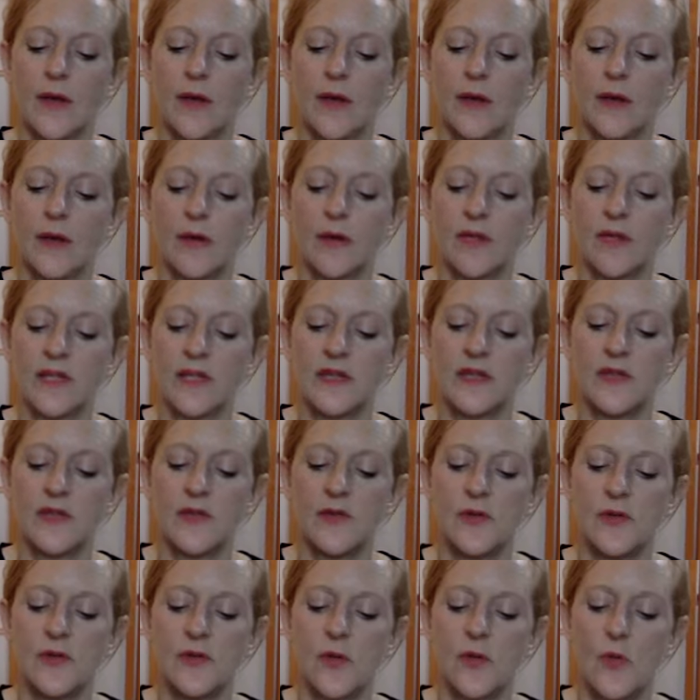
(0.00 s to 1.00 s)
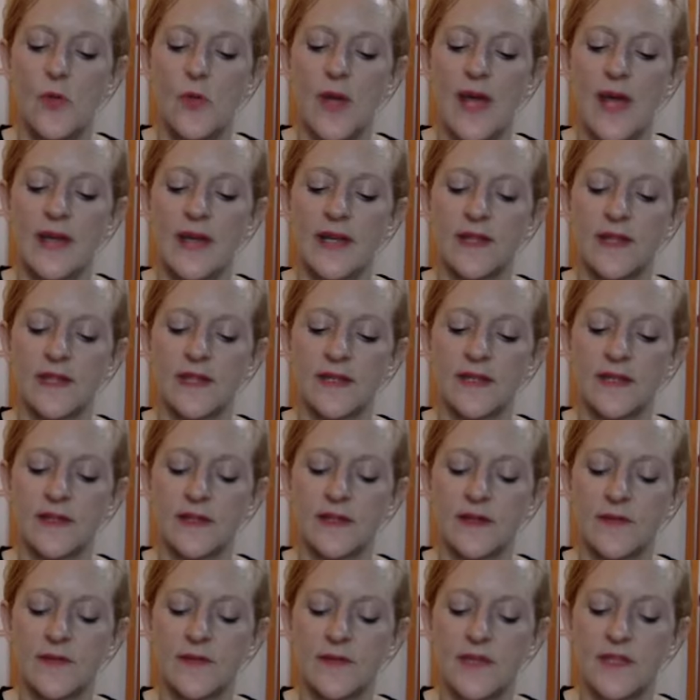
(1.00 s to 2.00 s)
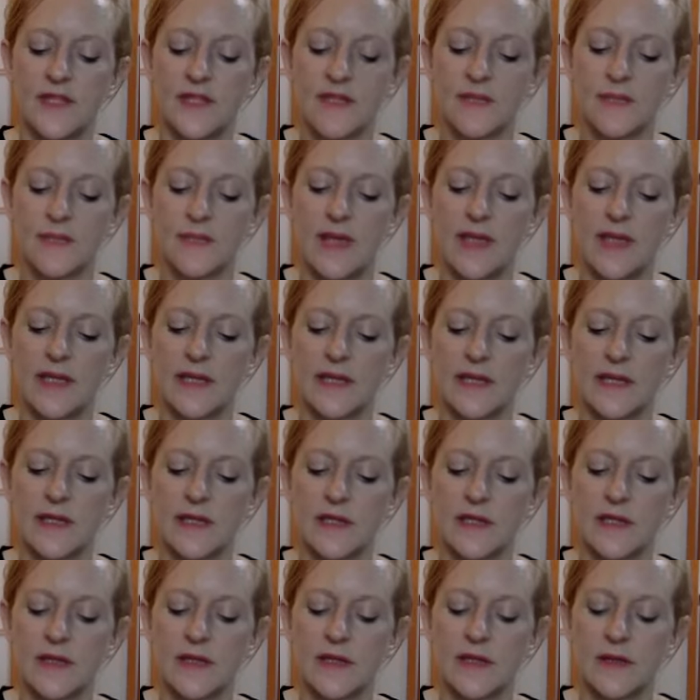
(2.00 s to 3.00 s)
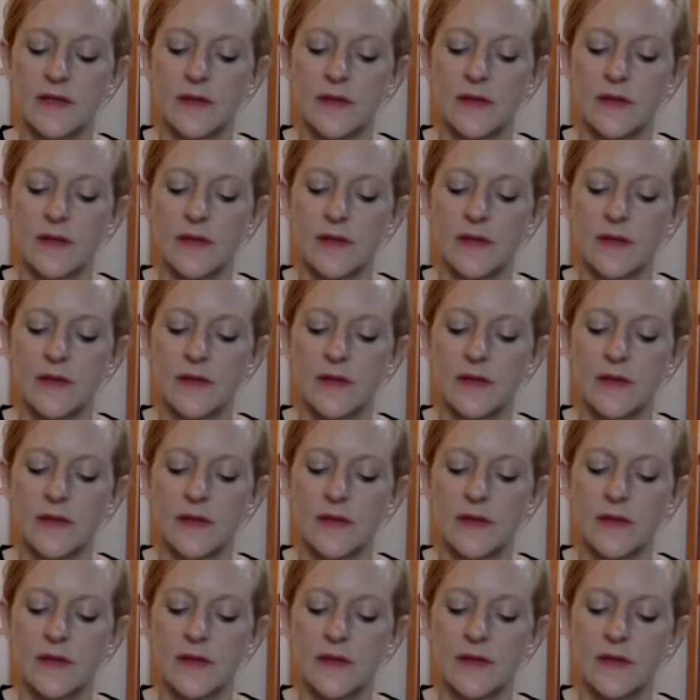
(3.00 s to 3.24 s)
Continue your awareness of this space,